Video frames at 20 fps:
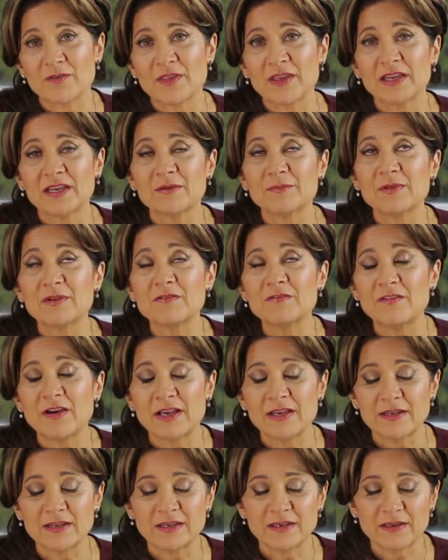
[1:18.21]
They had been
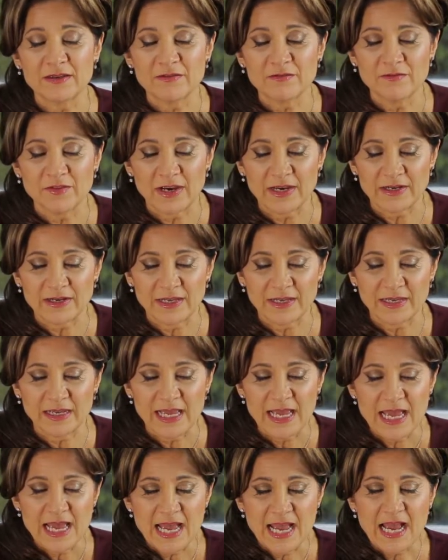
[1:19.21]
fighting and fighting,
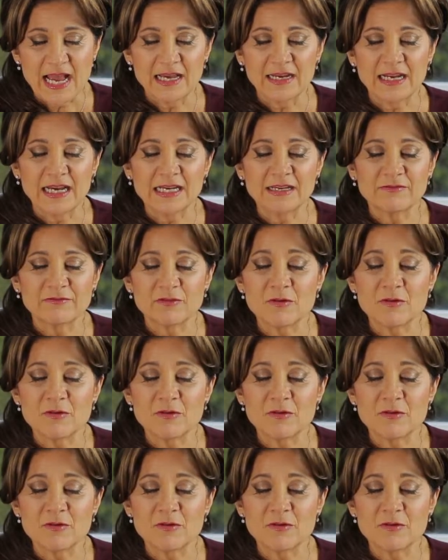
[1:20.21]
and I